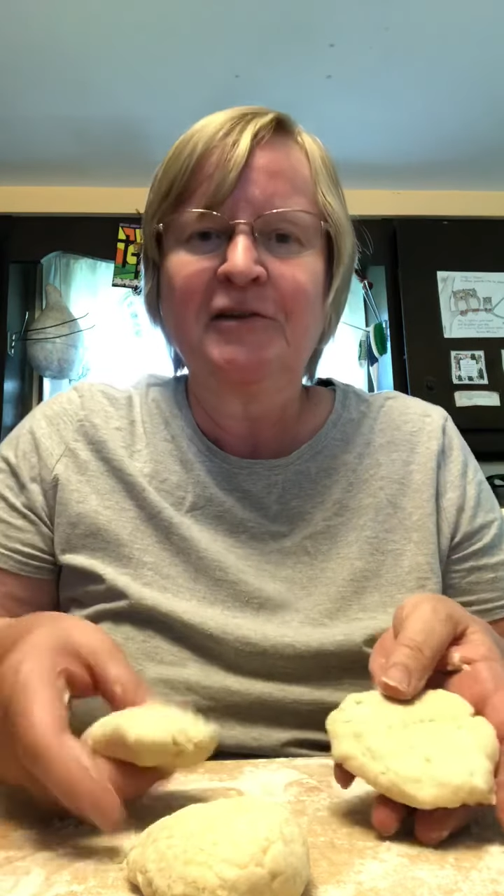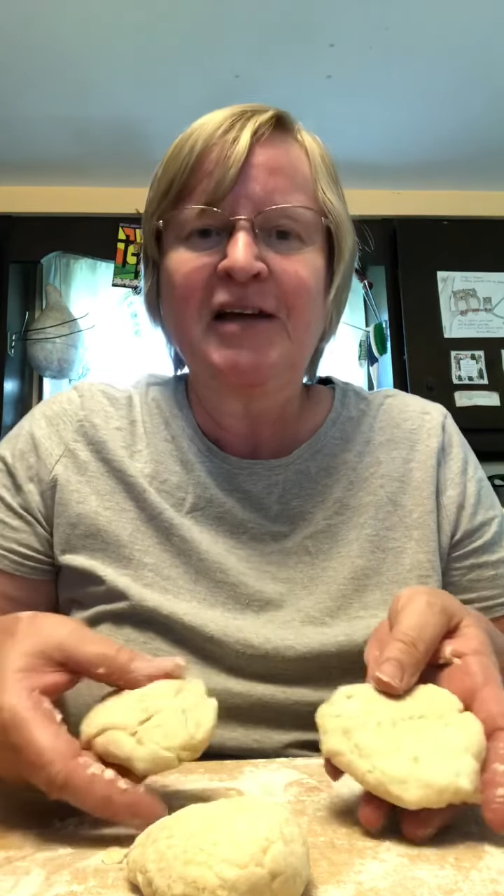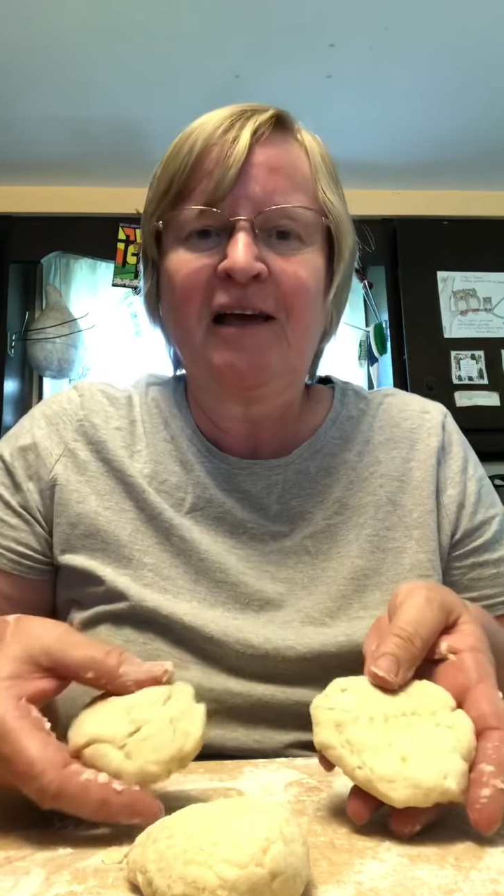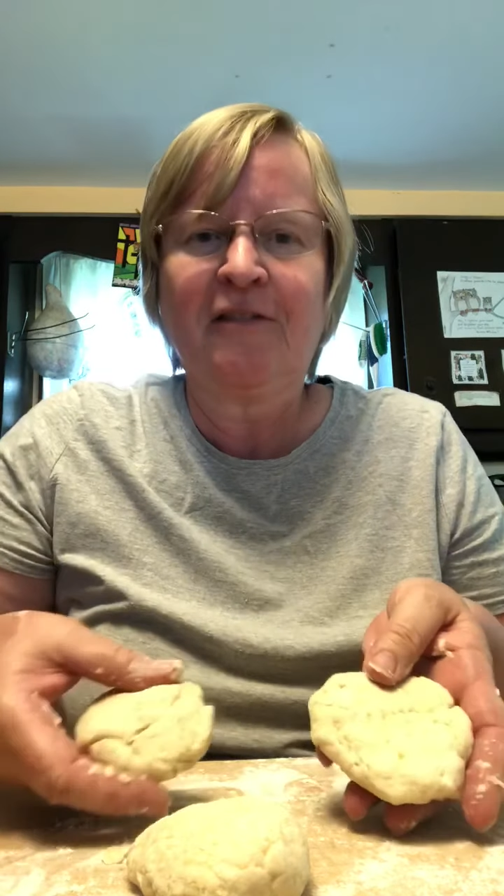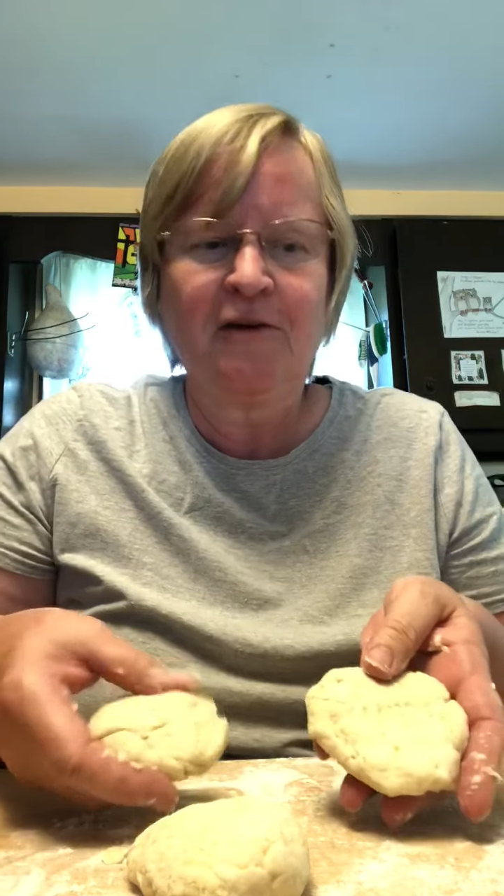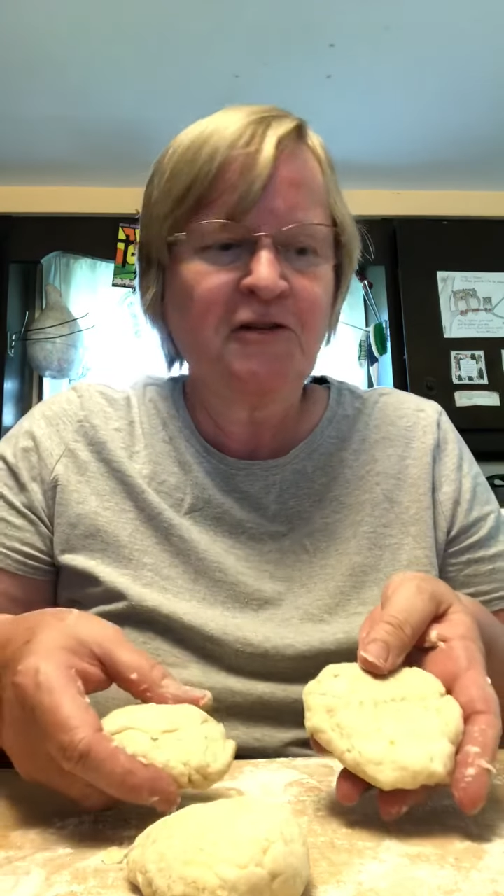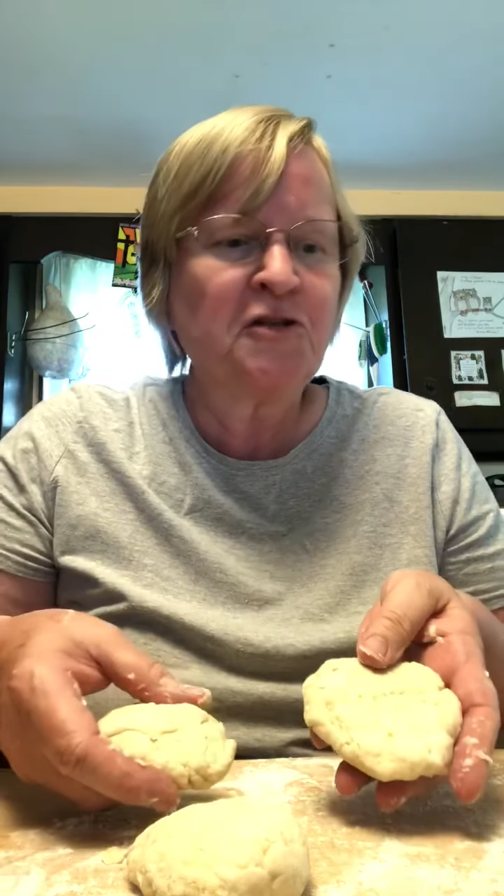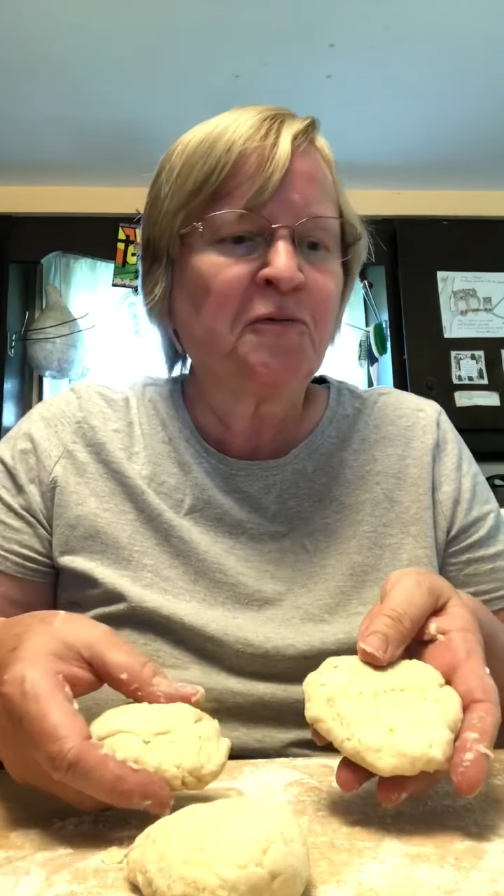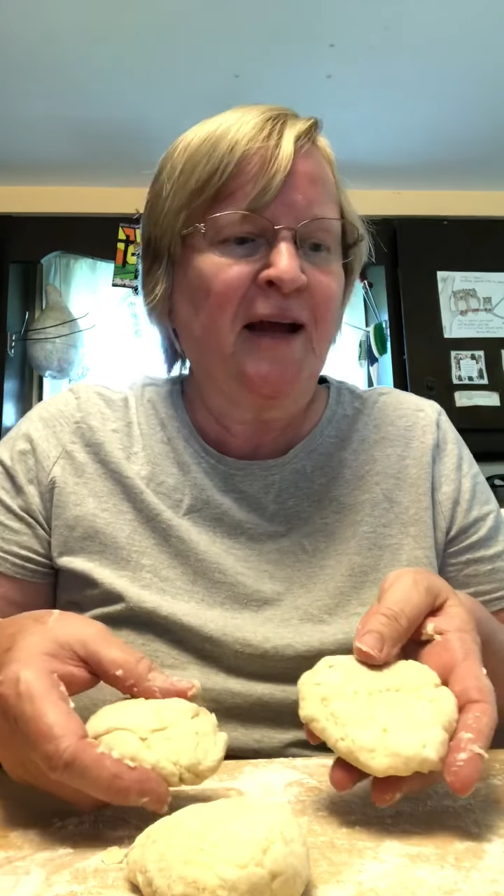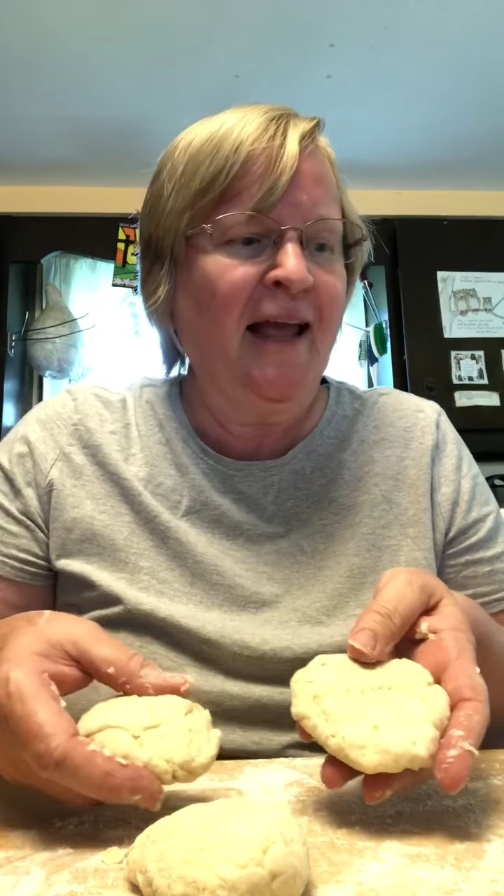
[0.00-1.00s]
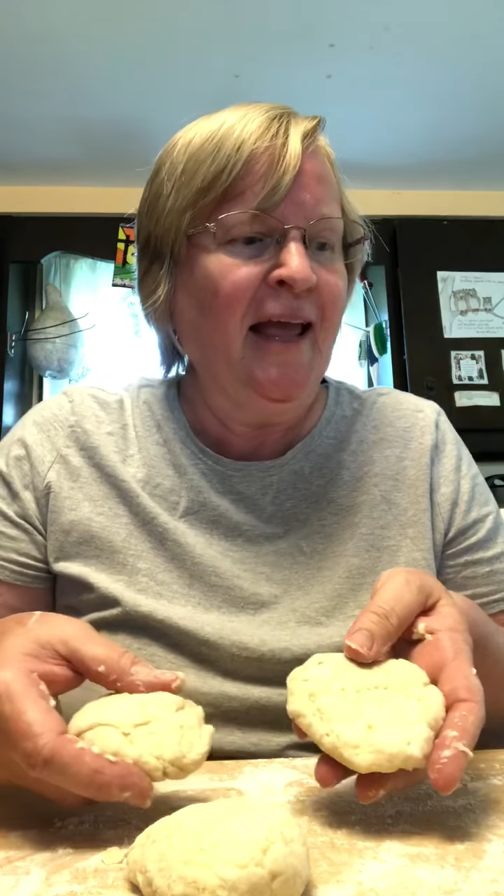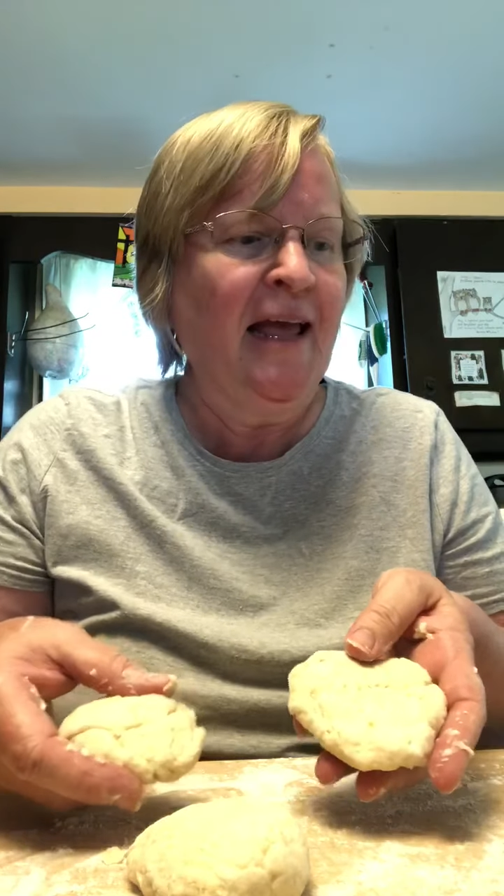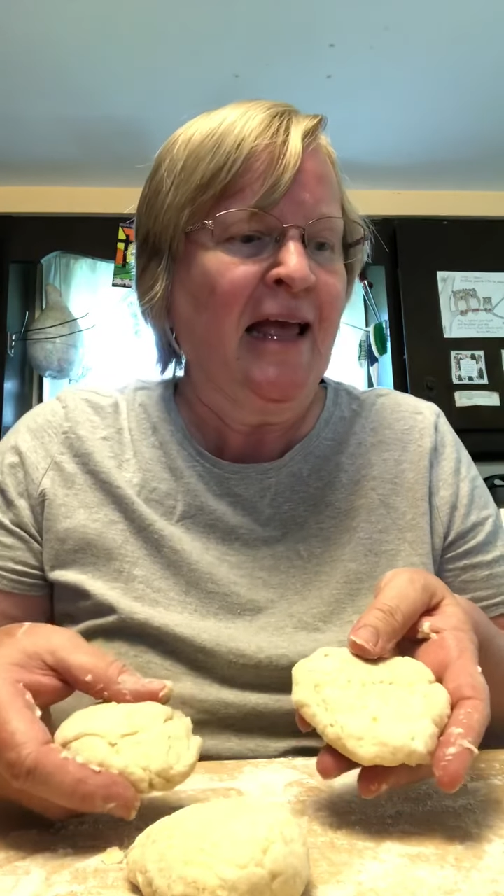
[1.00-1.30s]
take those 3